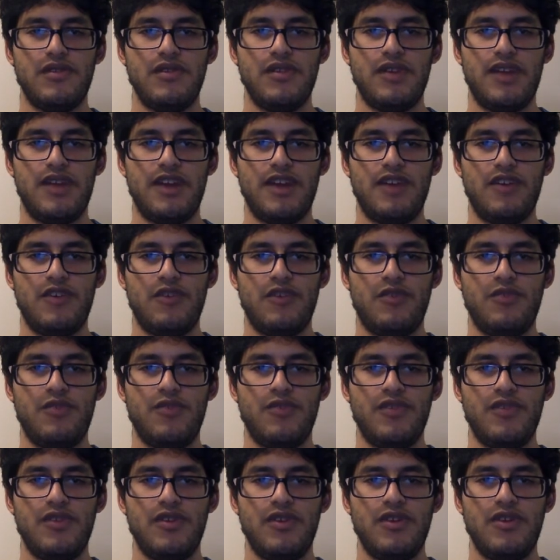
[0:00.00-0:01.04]
I hope
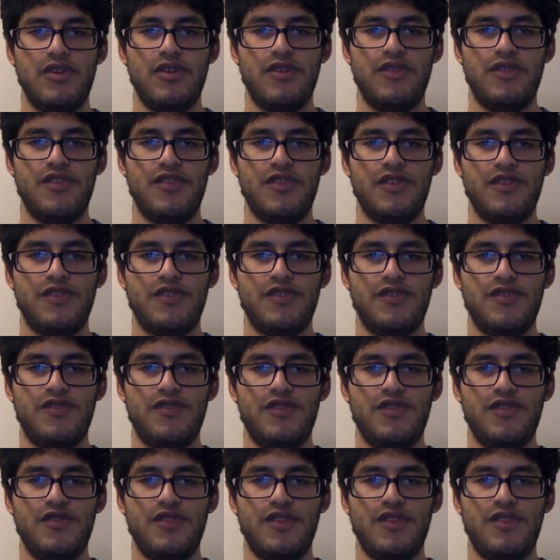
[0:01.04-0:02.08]
for those of
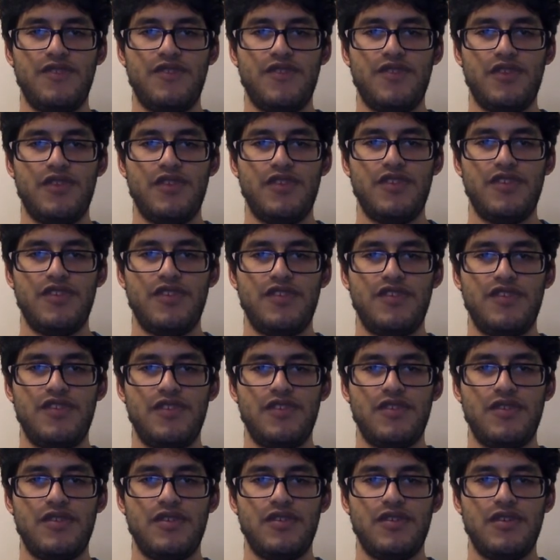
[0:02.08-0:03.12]
you that voted this
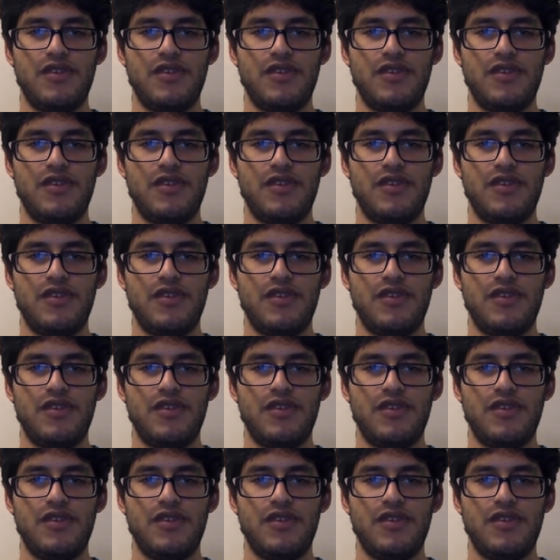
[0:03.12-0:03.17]
year,